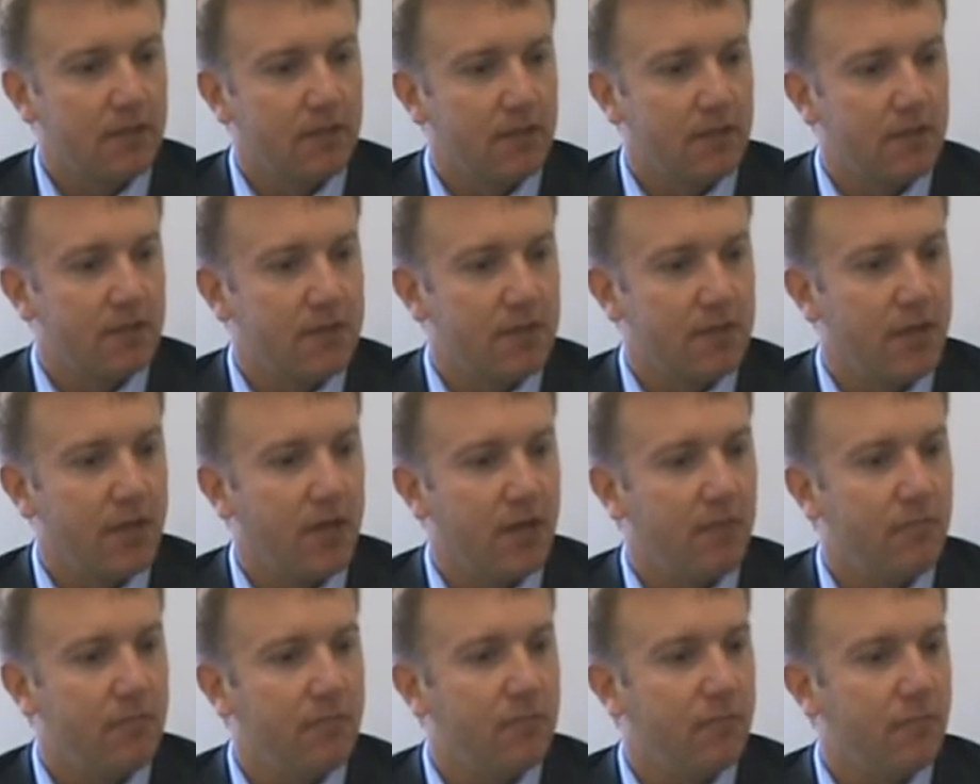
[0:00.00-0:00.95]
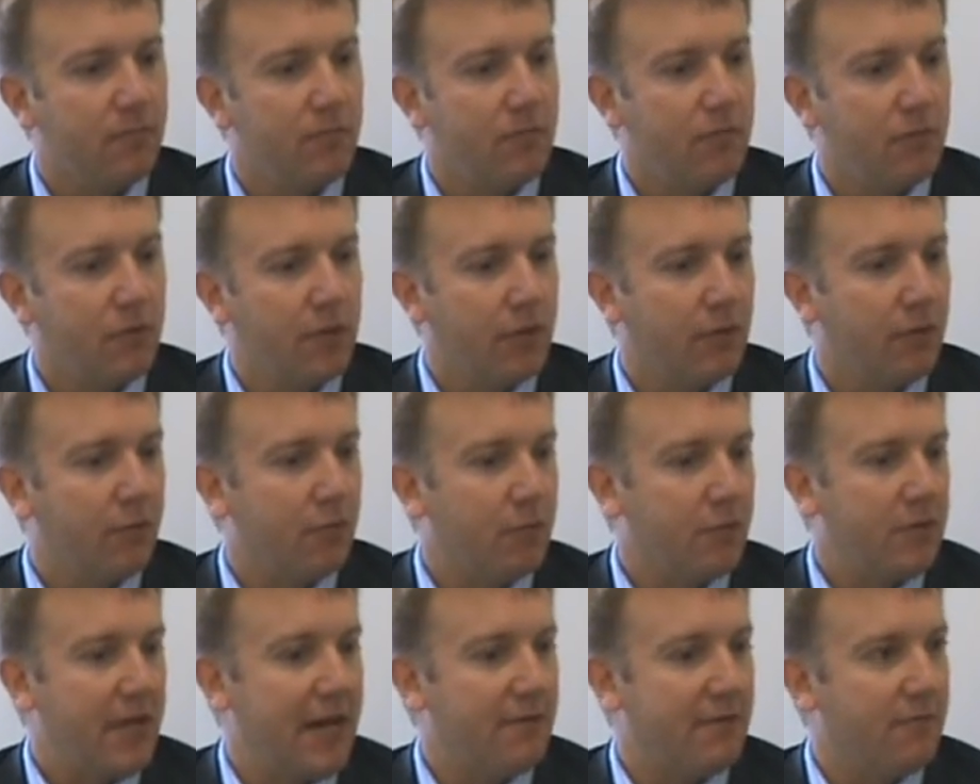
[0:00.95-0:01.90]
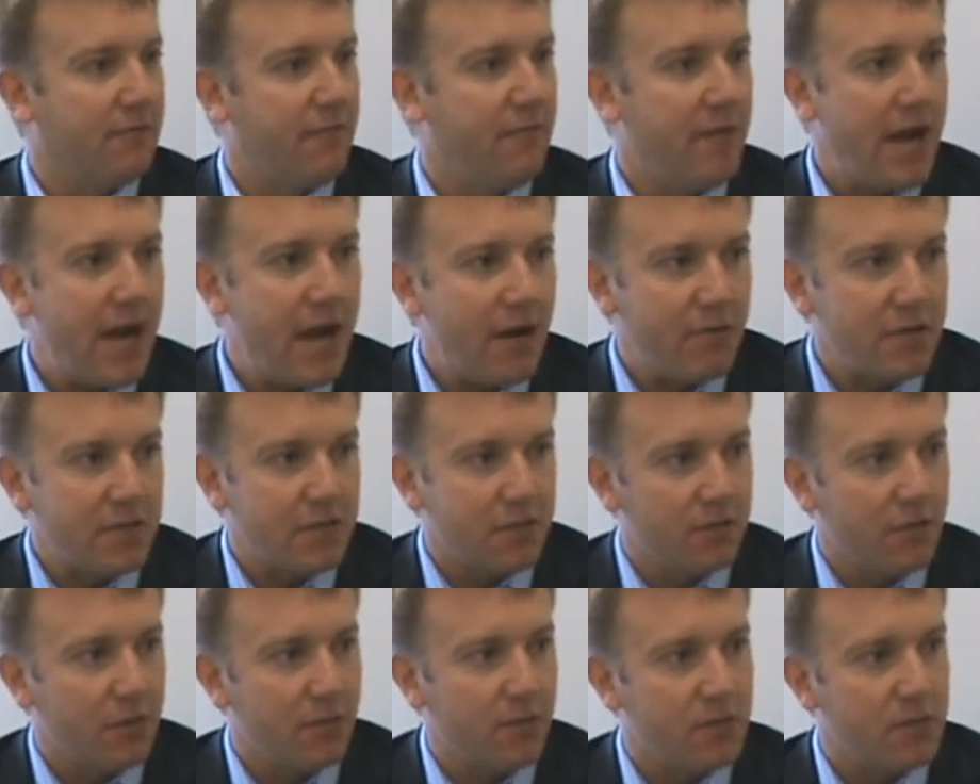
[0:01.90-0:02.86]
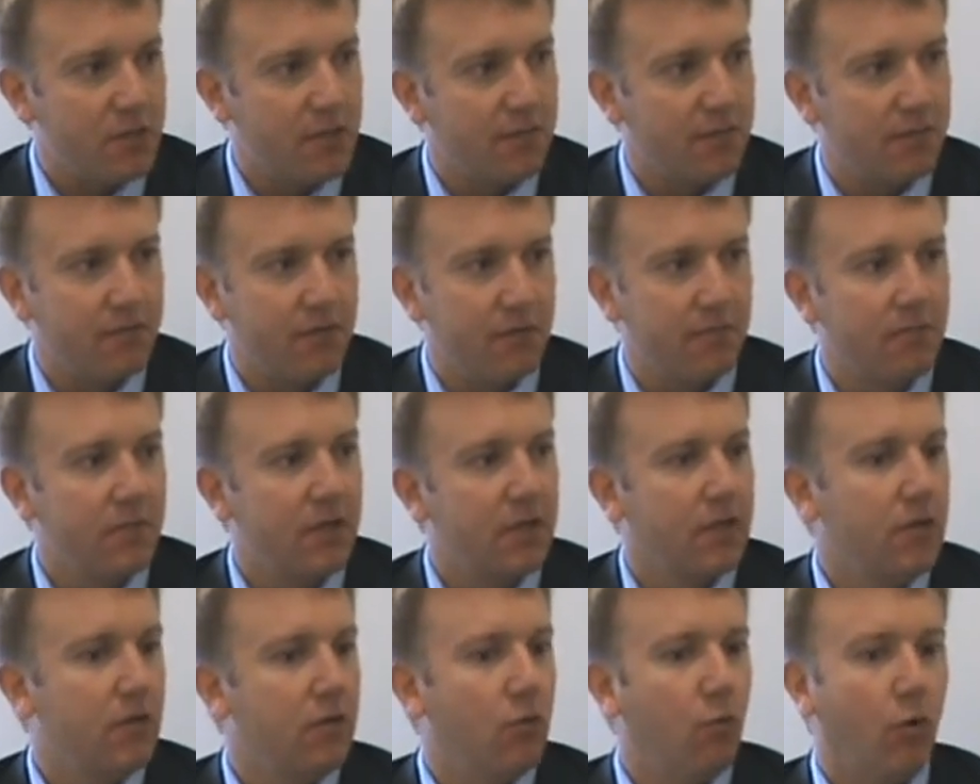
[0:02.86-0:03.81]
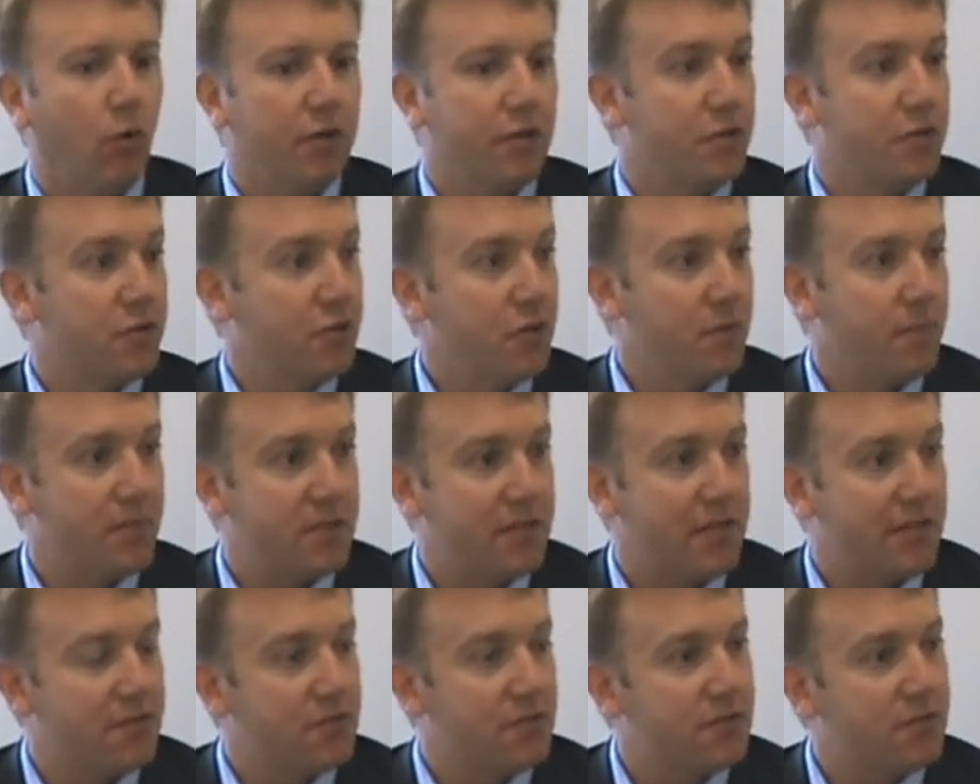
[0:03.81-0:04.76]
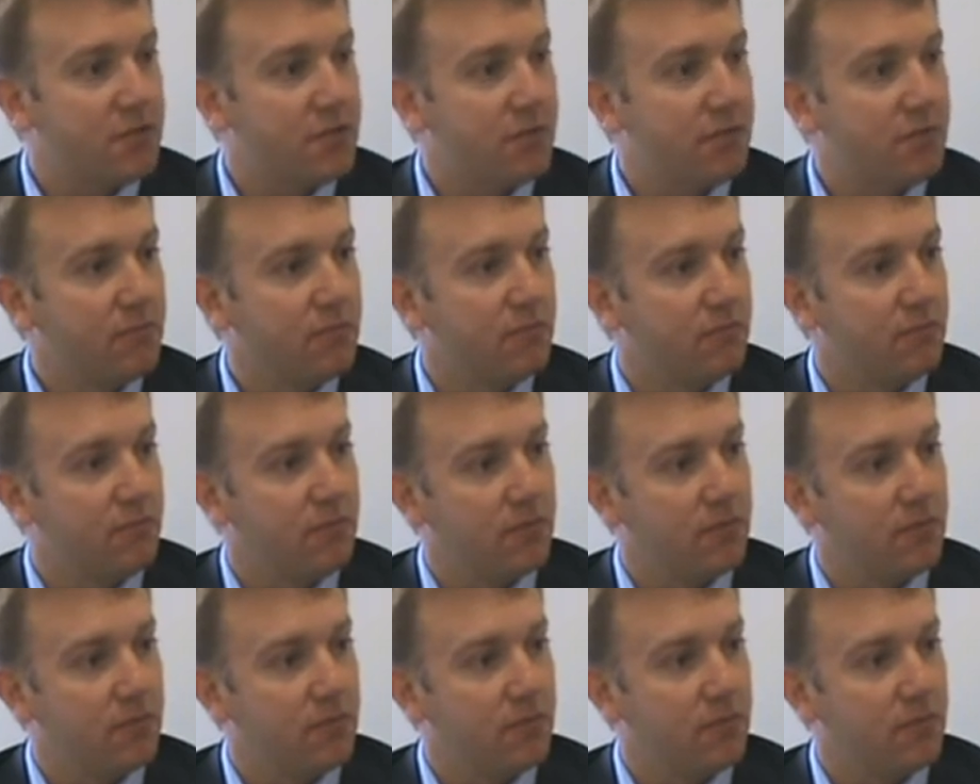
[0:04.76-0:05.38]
that, that varies enormously from 1 or 2% in some